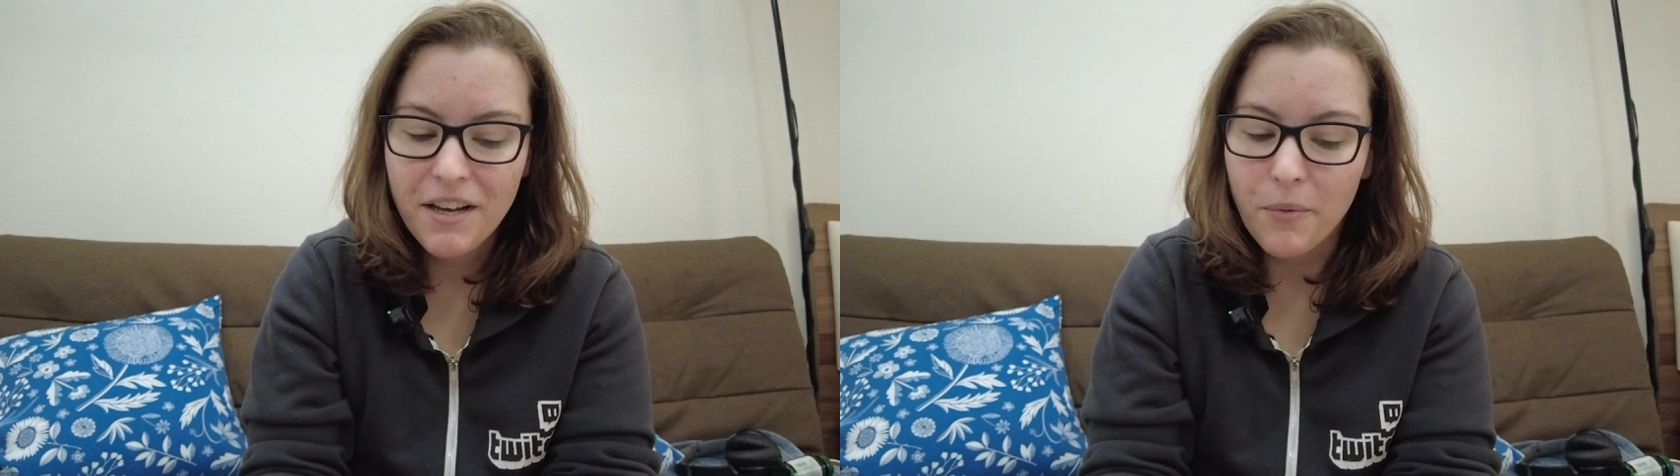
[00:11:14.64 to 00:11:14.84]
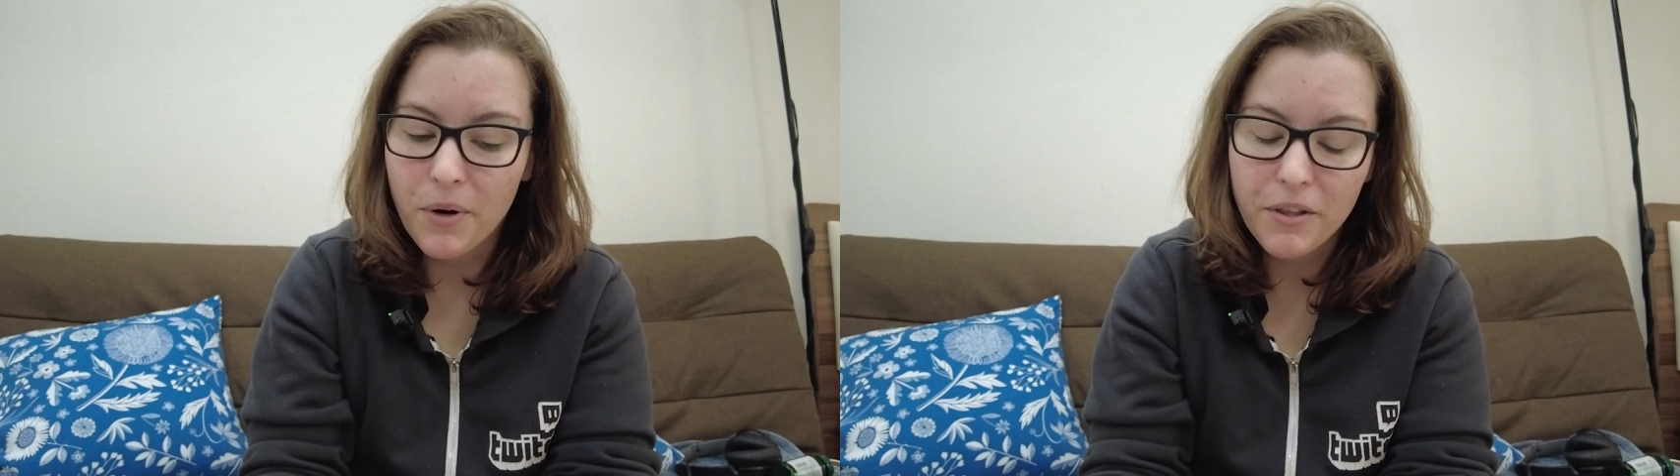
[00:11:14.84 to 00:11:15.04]

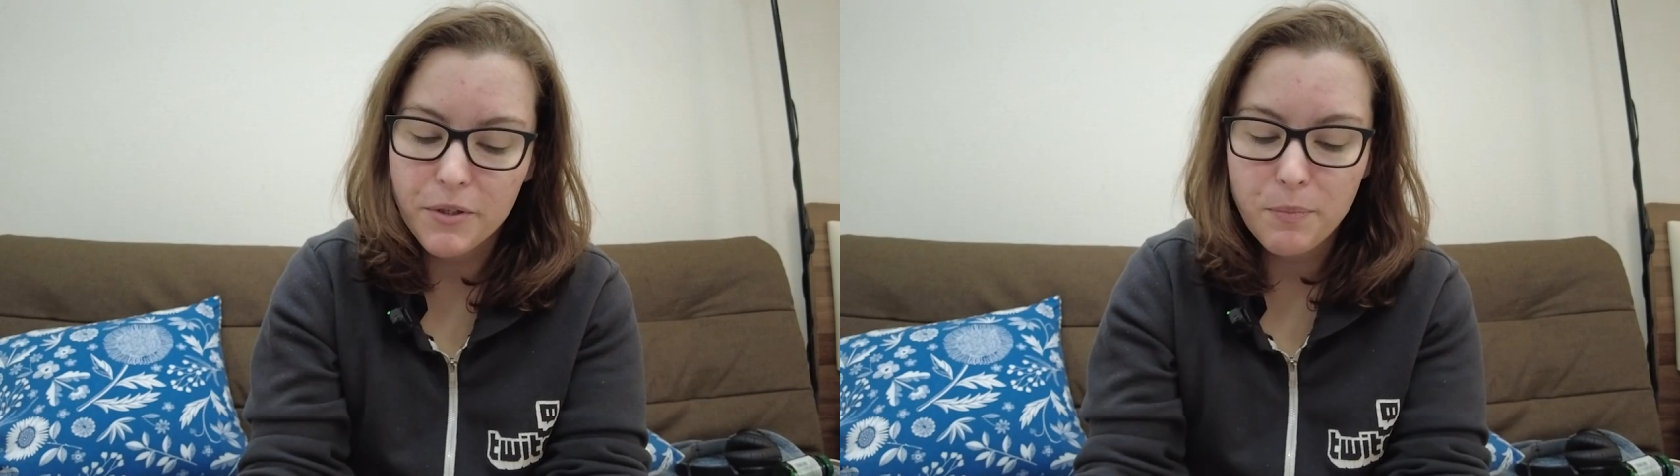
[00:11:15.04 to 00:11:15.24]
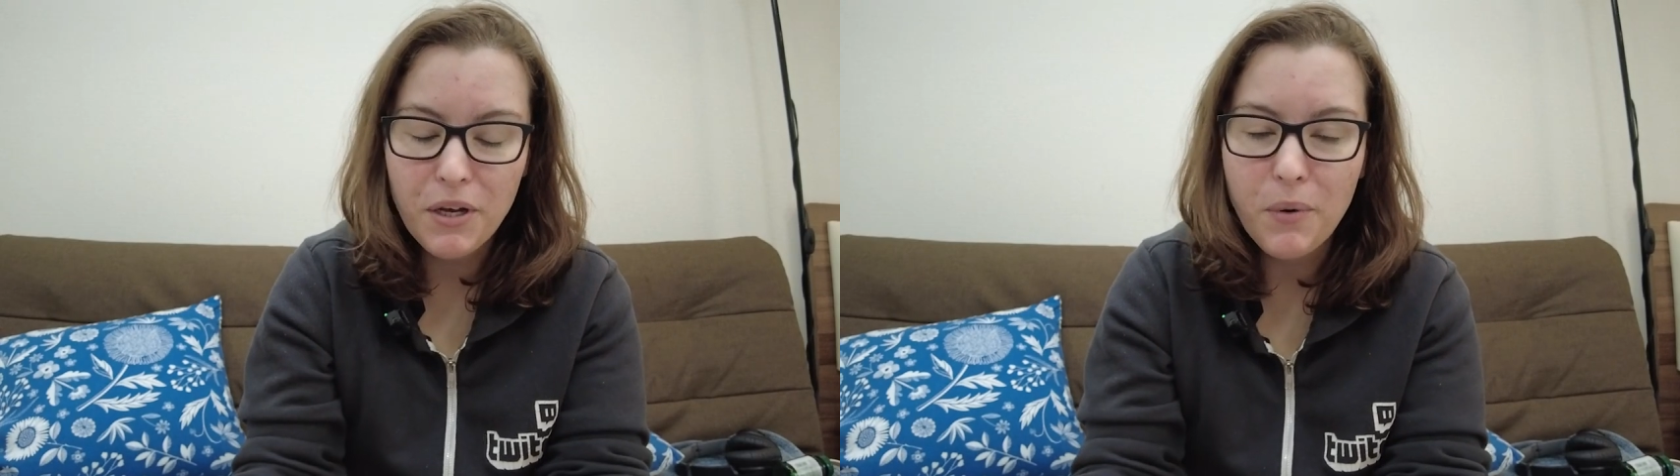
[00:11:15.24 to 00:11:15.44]
one of
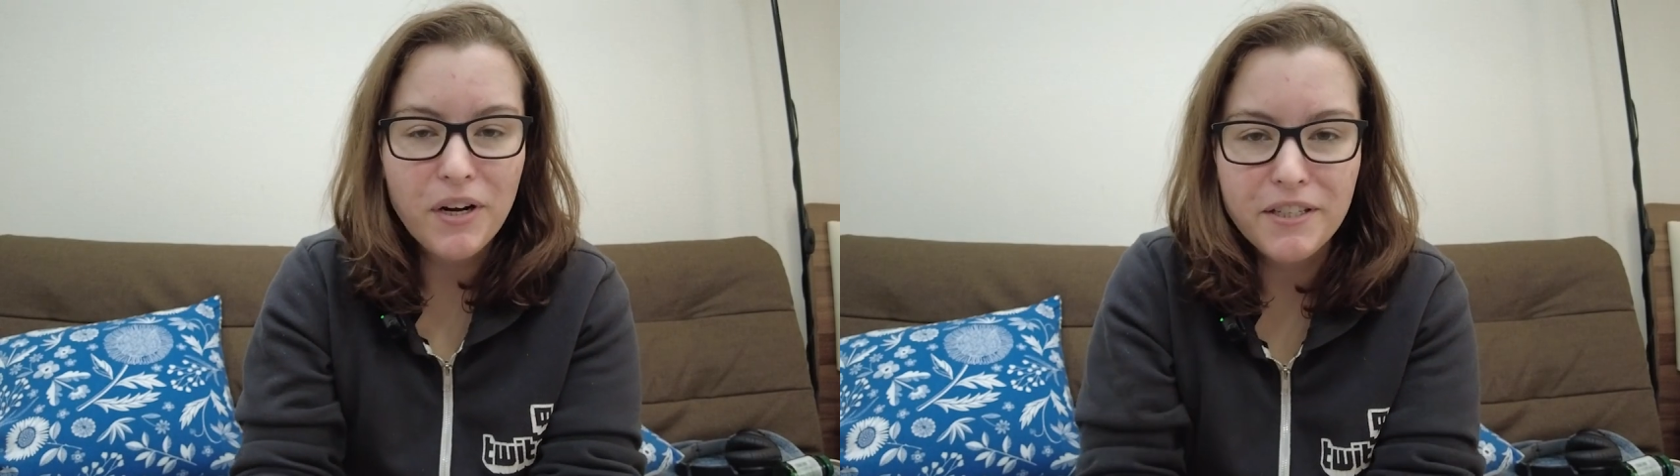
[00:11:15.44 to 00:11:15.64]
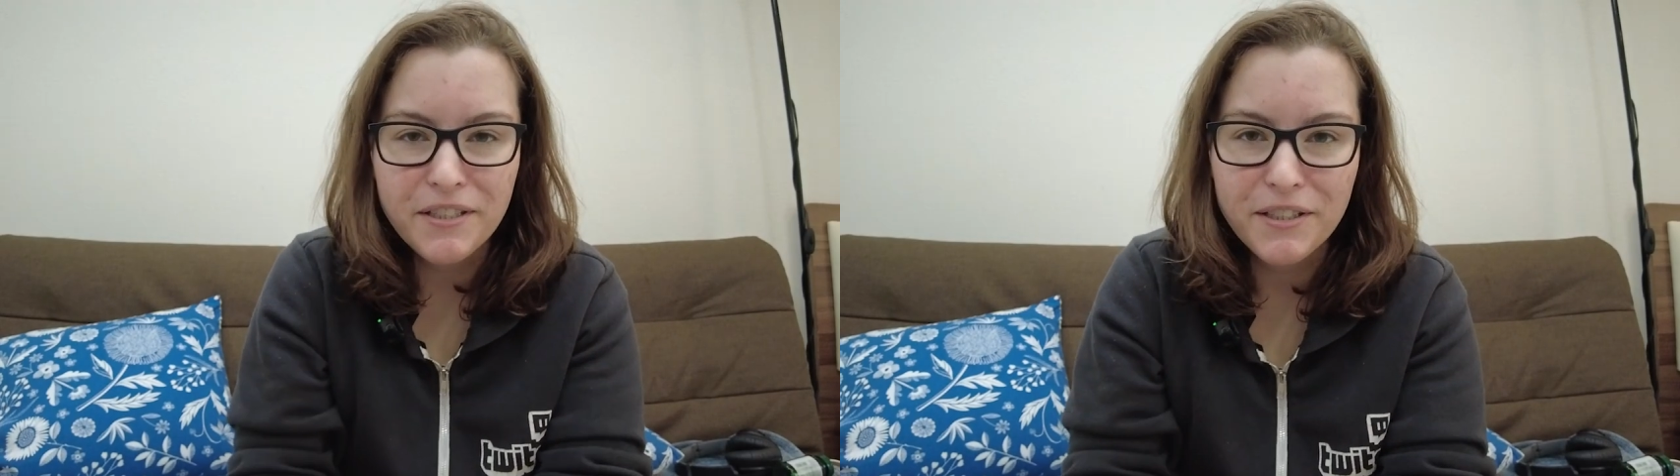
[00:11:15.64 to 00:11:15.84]
those big
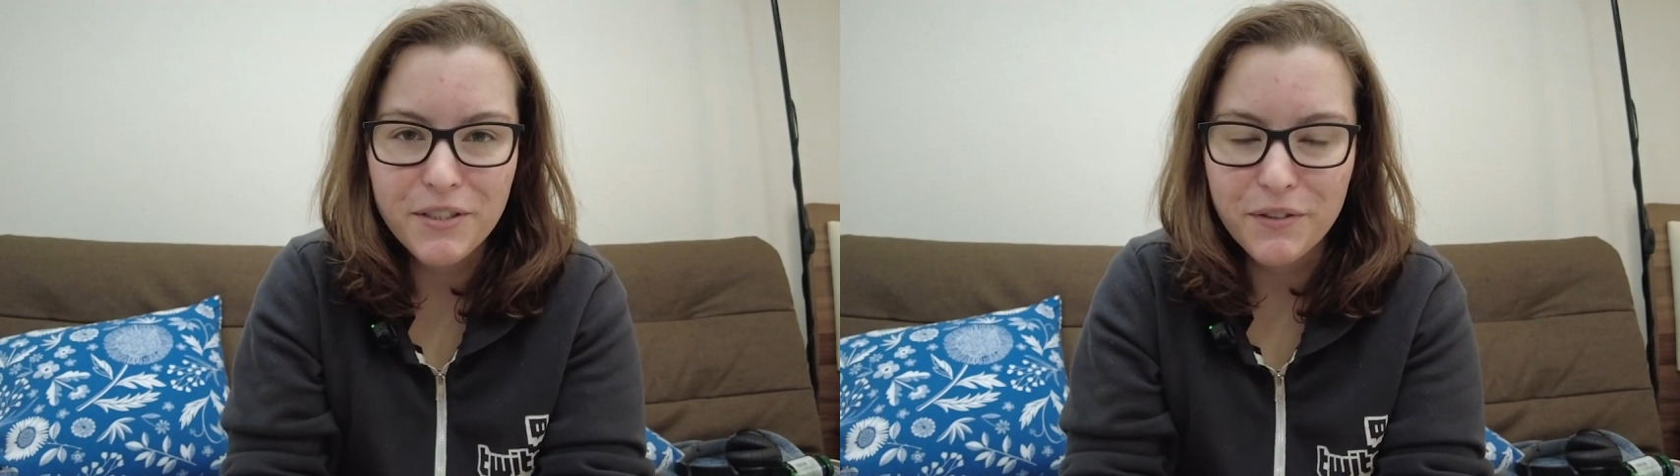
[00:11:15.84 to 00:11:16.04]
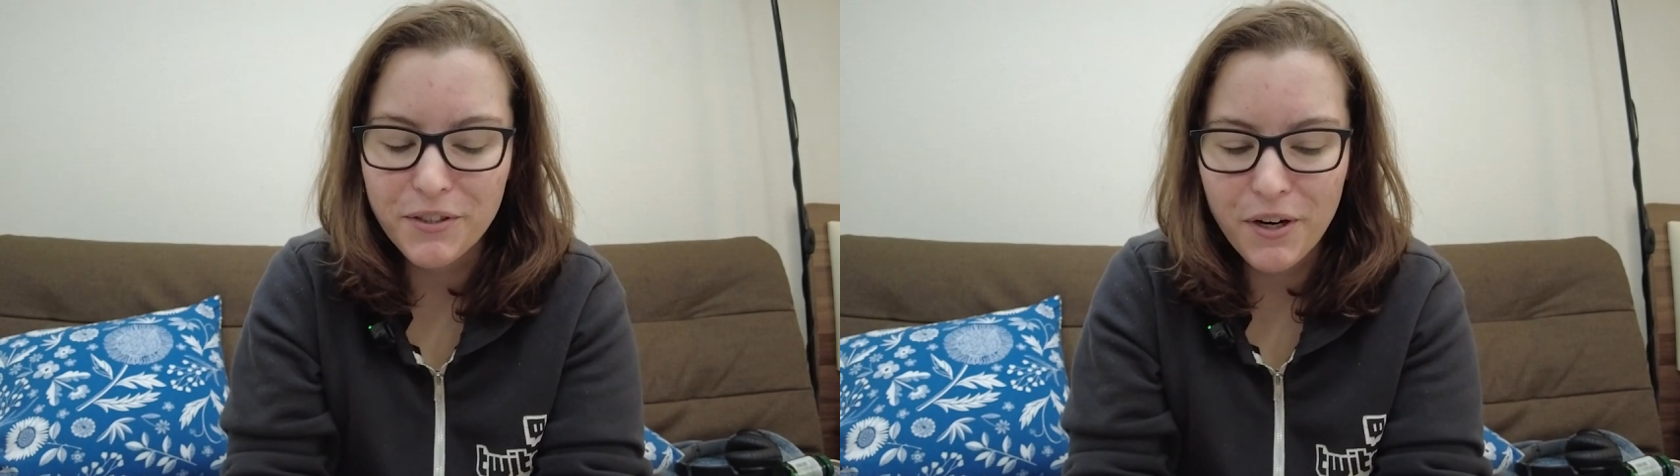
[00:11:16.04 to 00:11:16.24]

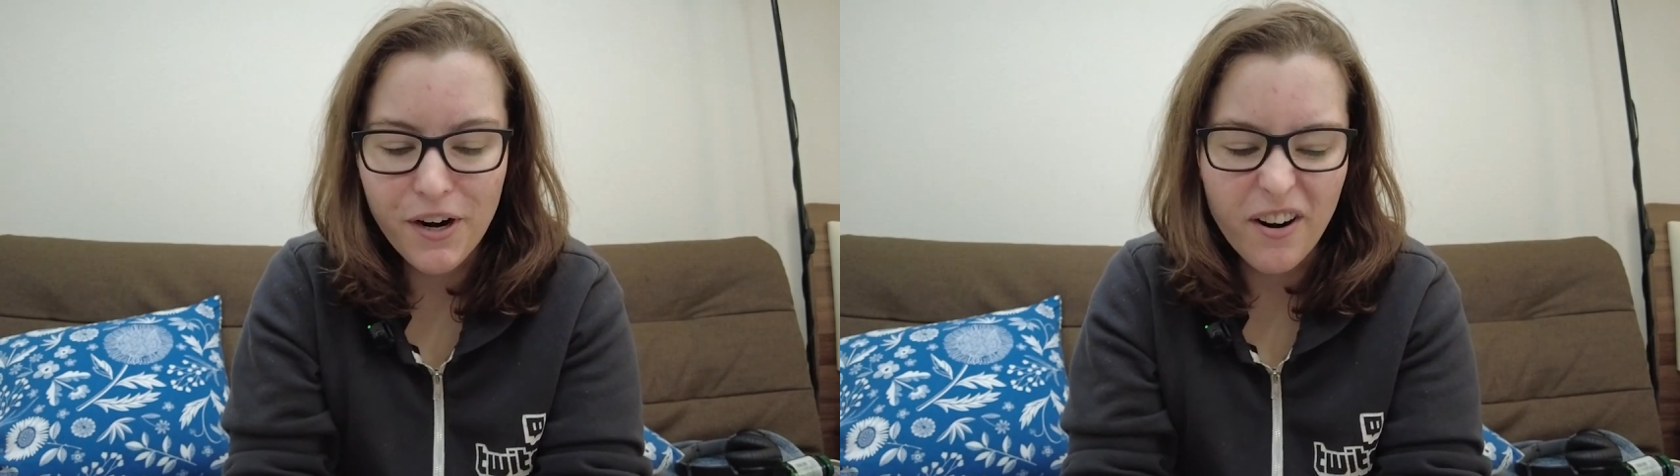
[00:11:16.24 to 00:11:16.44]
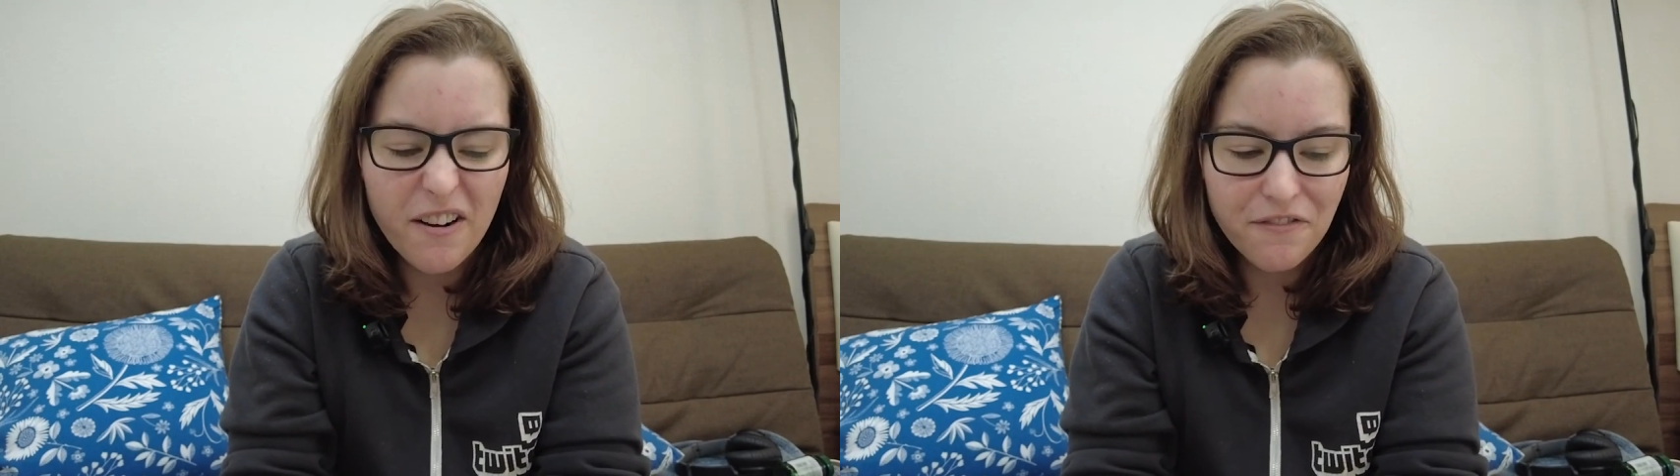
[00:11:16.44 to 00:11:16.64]
questions for
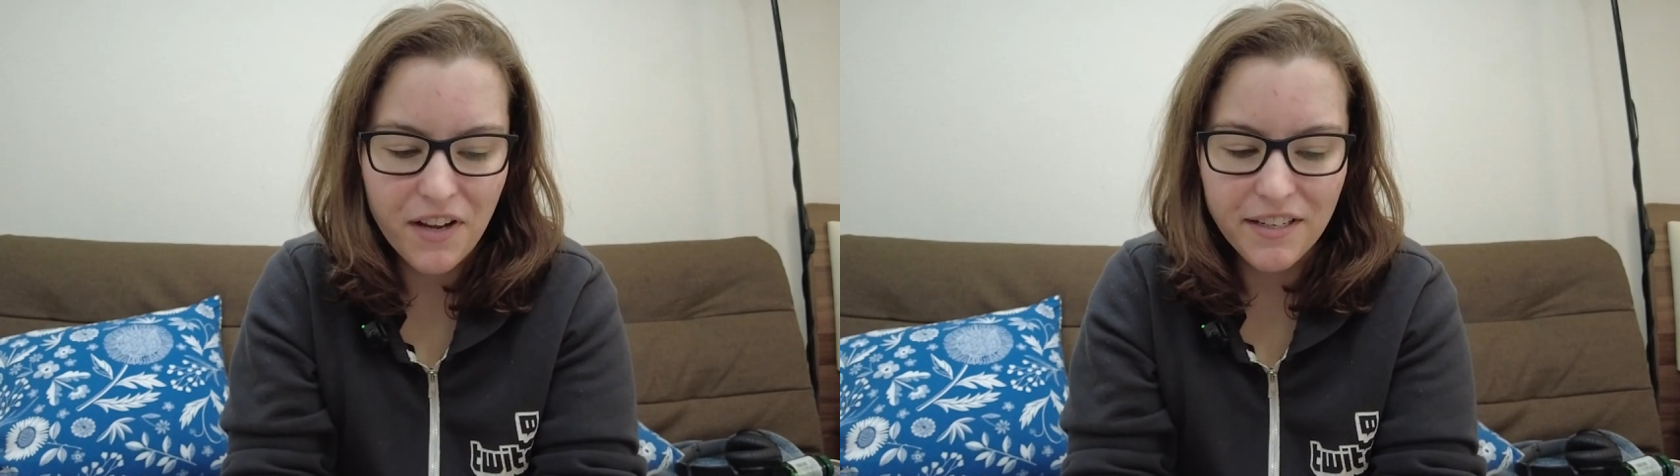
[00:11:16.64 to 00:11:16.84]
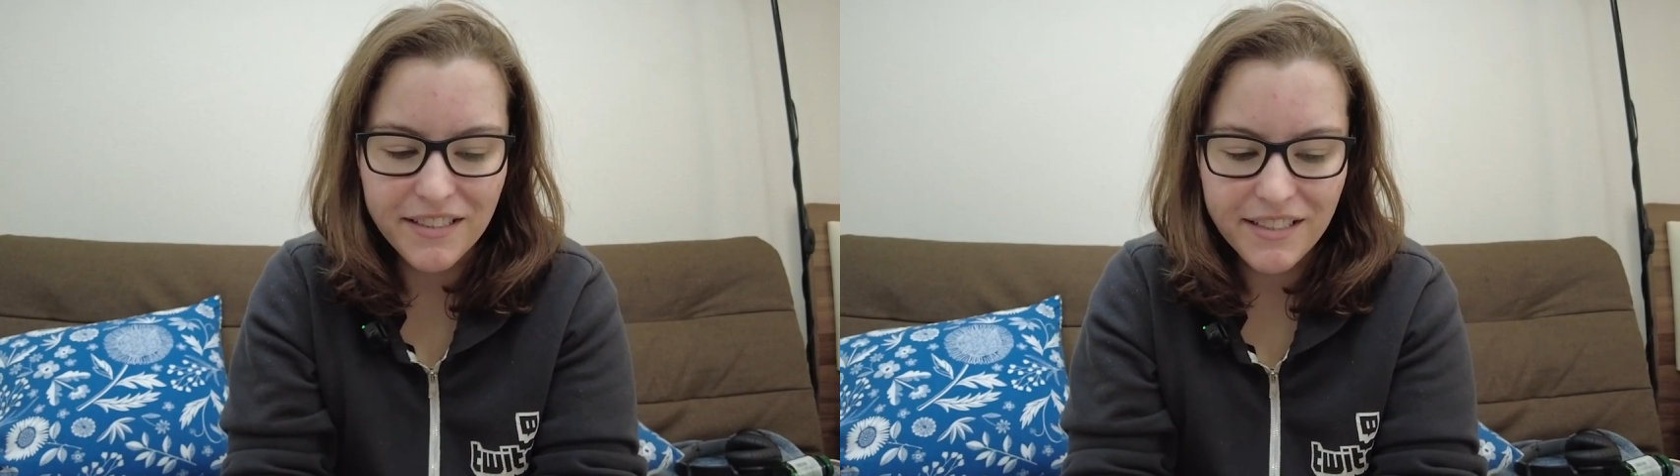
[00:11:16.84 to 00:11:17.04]
StarCraft
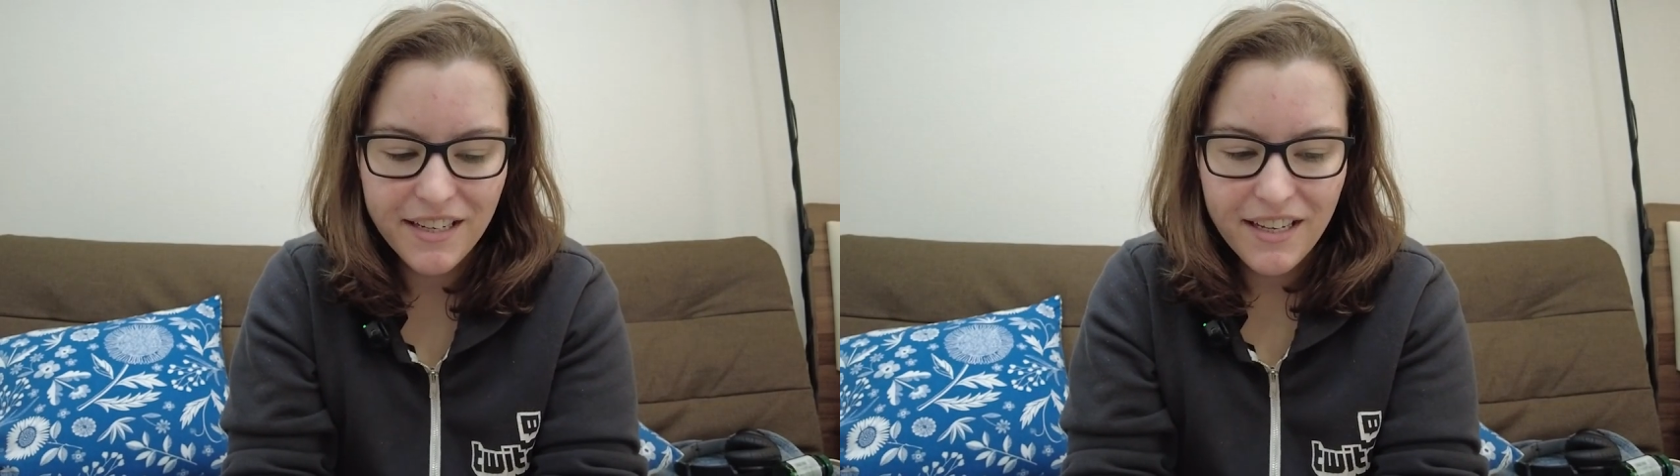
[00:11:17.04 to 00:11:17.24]
fans.